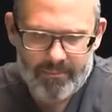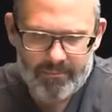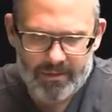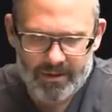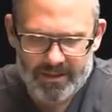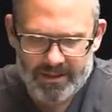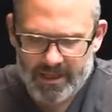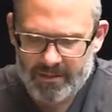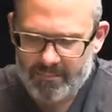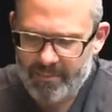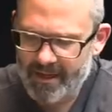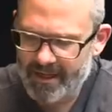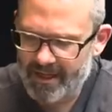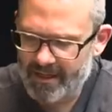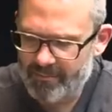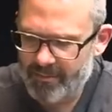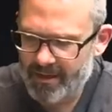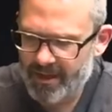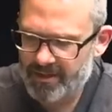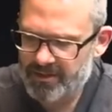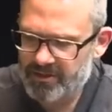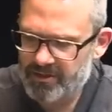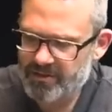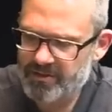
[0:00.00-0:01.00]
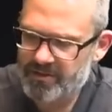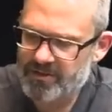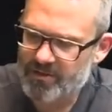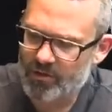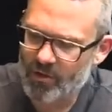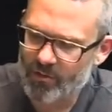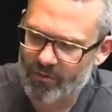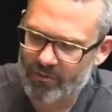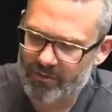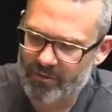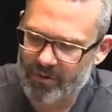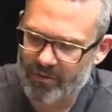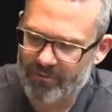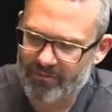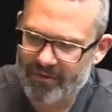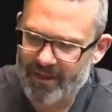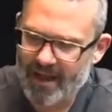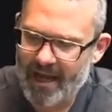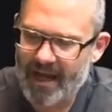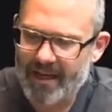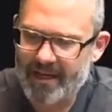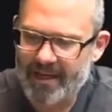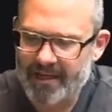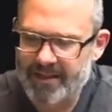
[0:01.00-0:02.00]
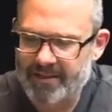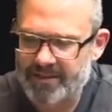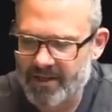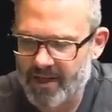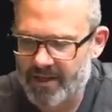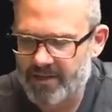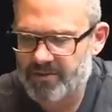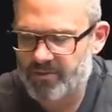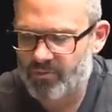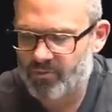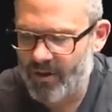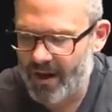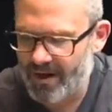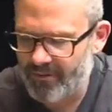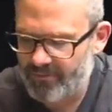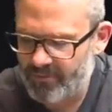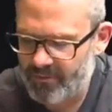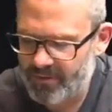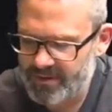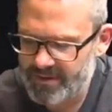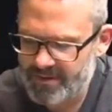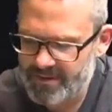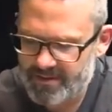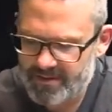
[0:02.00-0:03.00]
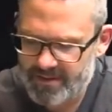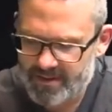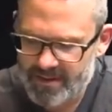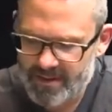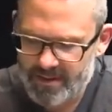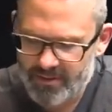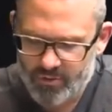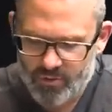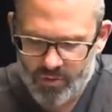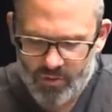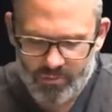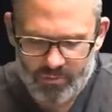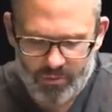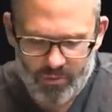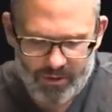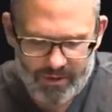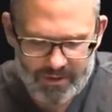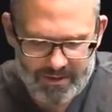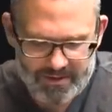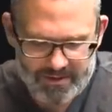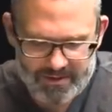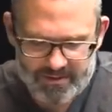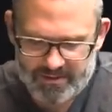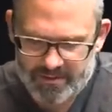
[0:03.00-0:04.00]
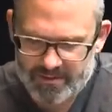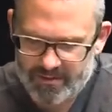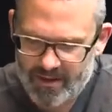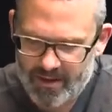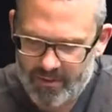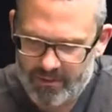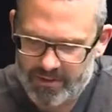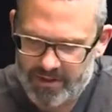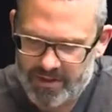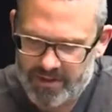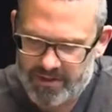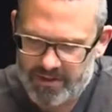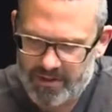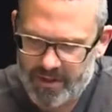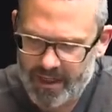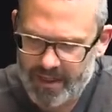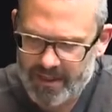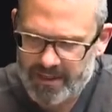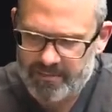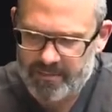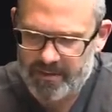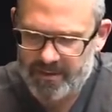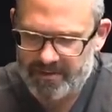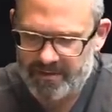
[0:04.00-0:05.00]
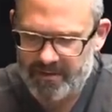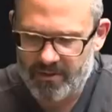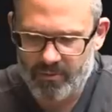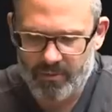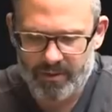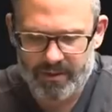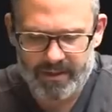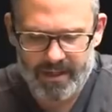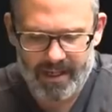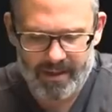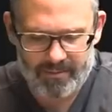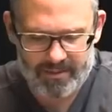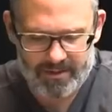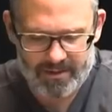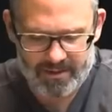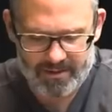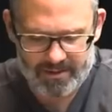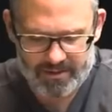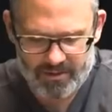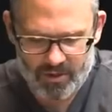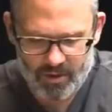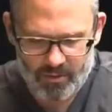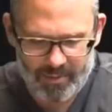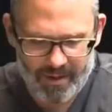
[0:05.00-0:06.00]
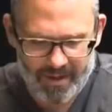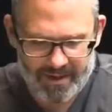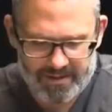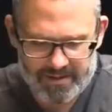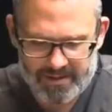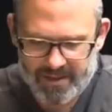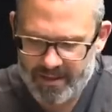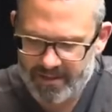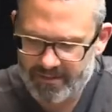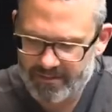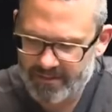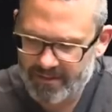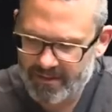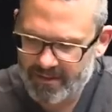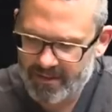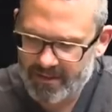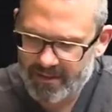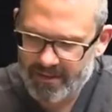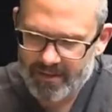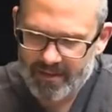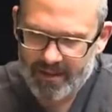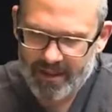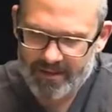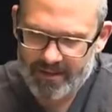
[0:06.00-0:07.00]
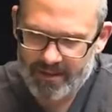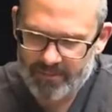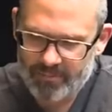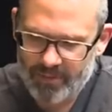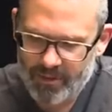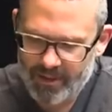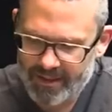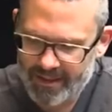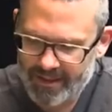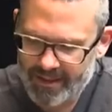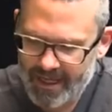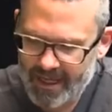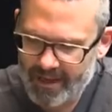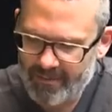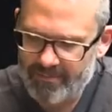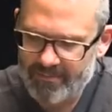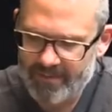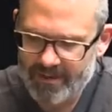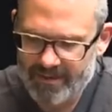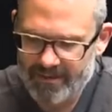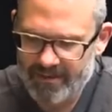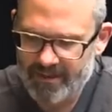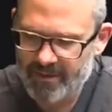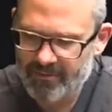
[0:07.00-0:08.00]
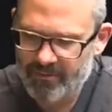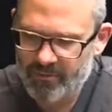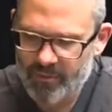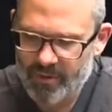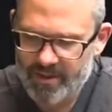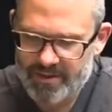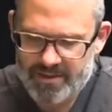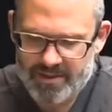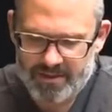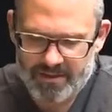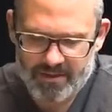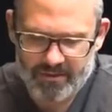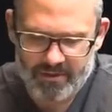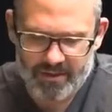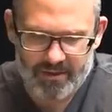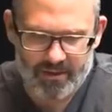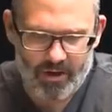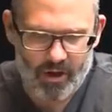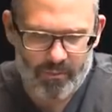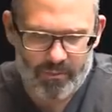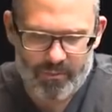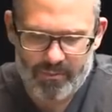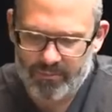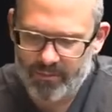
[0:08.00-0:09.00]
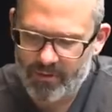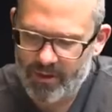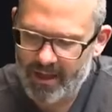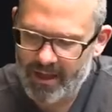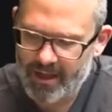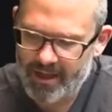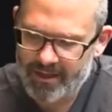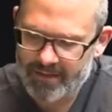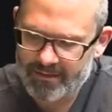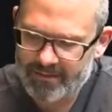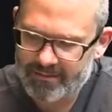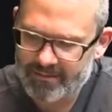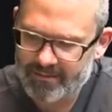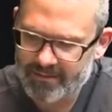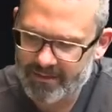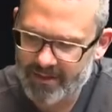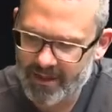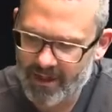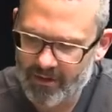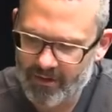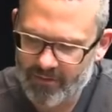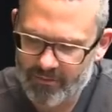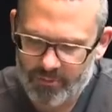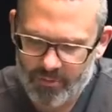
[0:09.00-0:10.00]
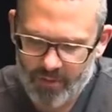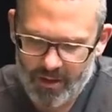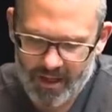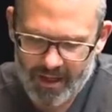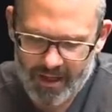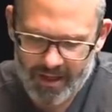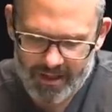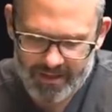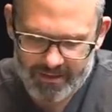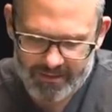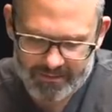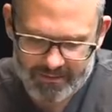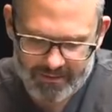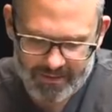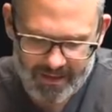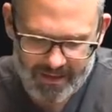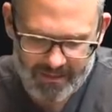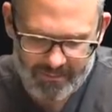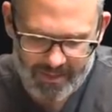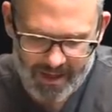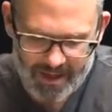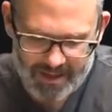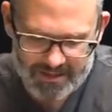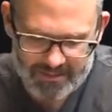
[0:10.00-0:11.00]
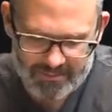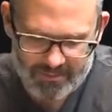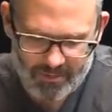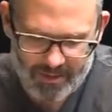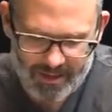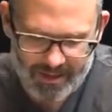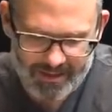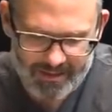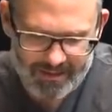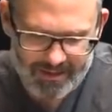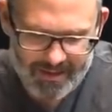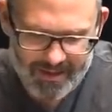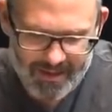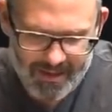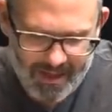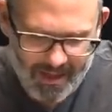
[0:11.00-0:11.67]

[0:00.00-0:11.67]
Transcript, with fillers: Building and painting miniatures, an overview of that. It does reference the Kruleboyz, uh, which is nice because they're what came in the starter paint set and then playing a game and the different ways you can do it open play, narrative play, and match play.